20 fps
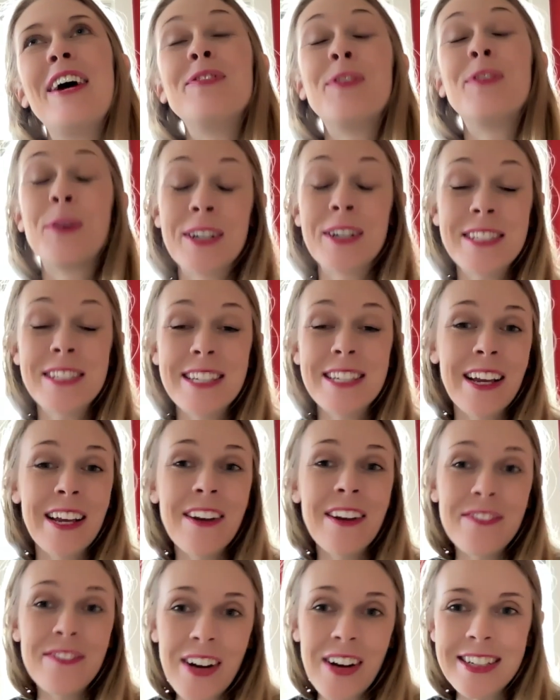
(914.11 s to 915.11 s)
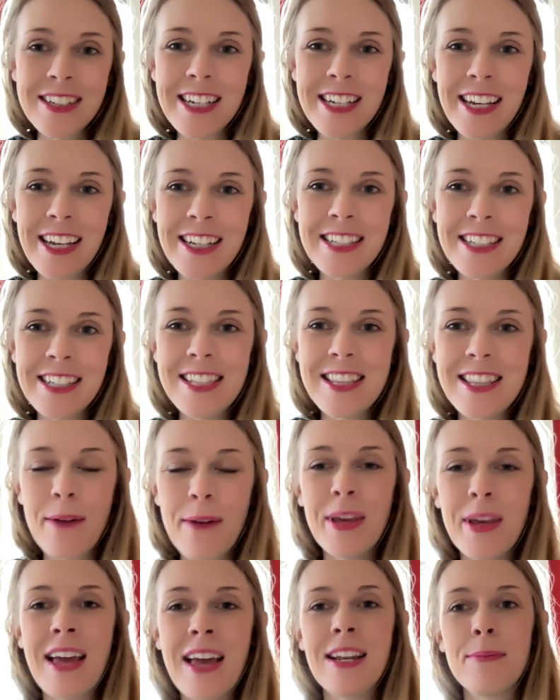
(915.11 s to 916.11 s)
forcing function
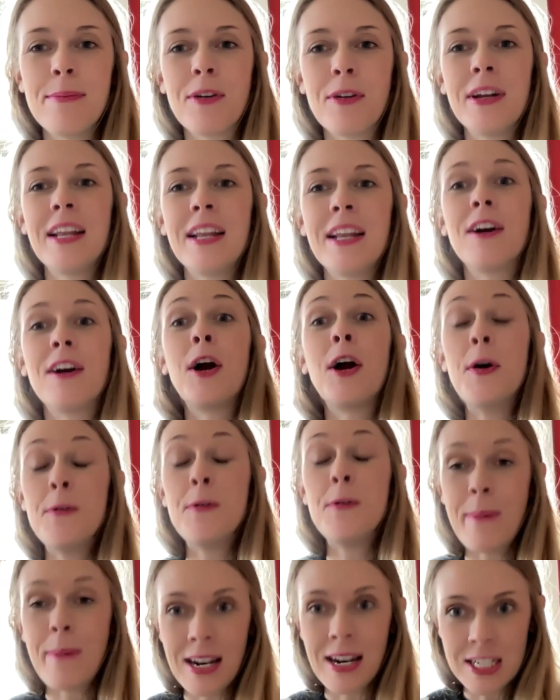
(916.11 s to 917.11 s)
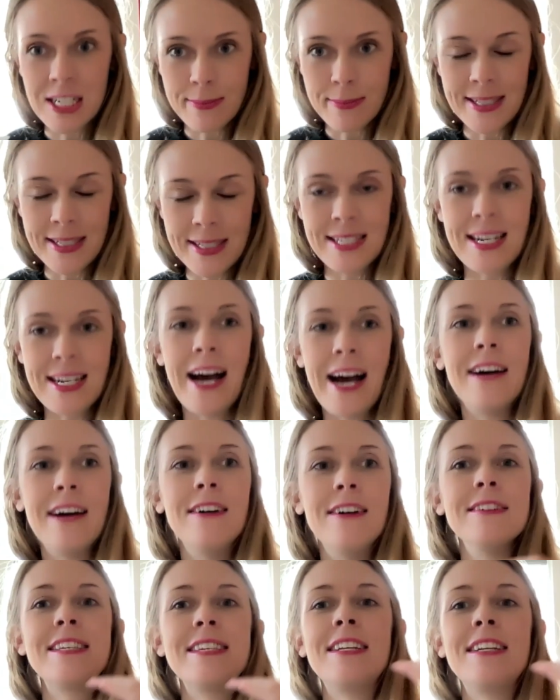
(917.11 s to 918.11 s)
that we end up creating our own management
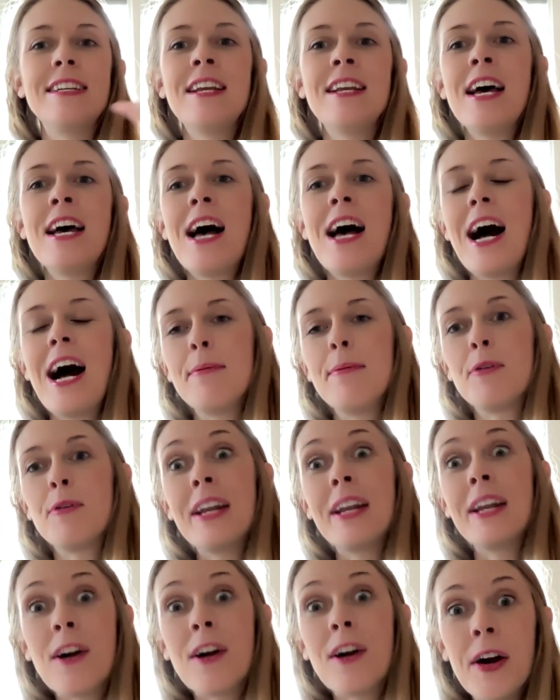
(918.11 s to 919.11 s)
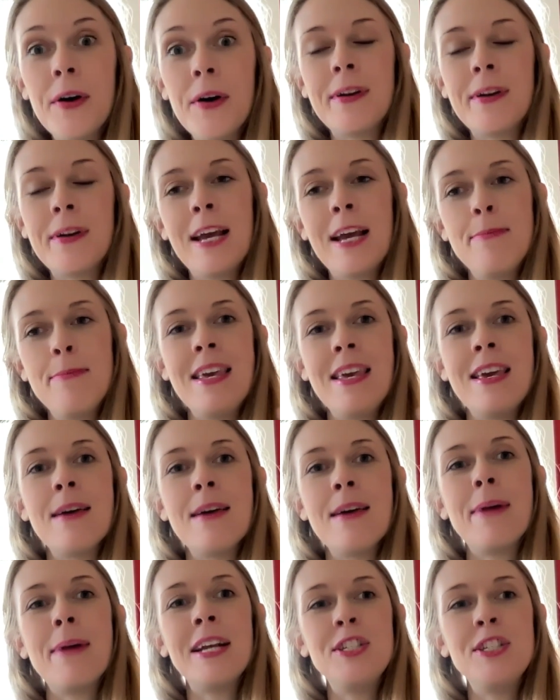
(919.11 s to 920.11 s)
styles and creating our own IP.
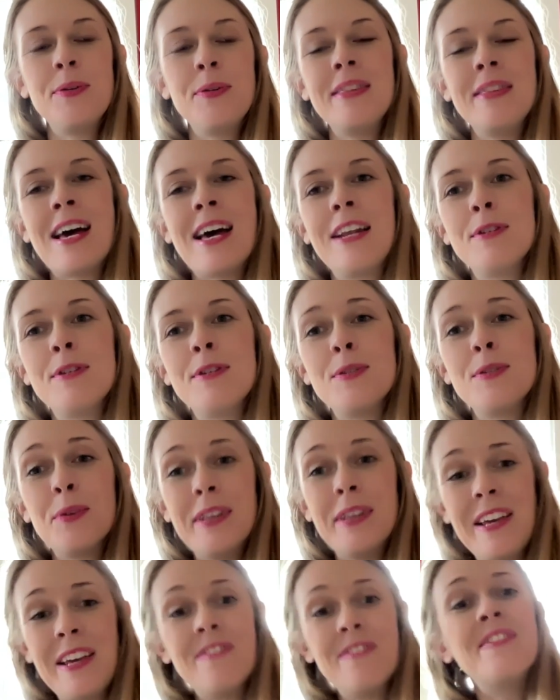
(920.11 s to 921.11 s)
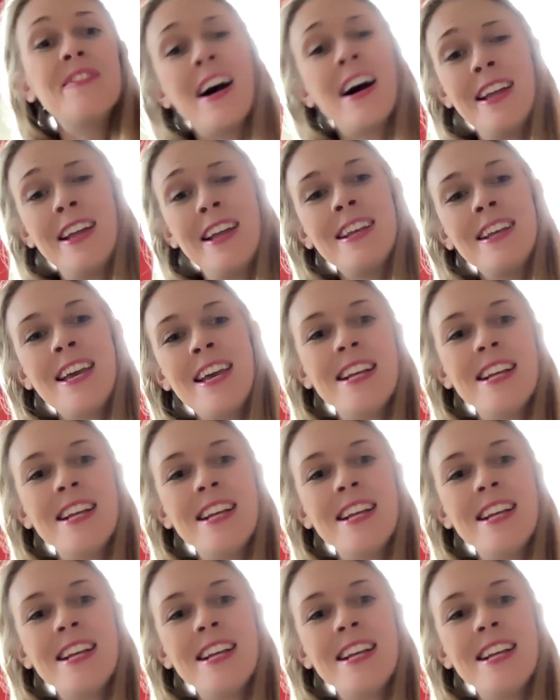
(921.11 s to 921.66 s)
And by doing that, it was really fun.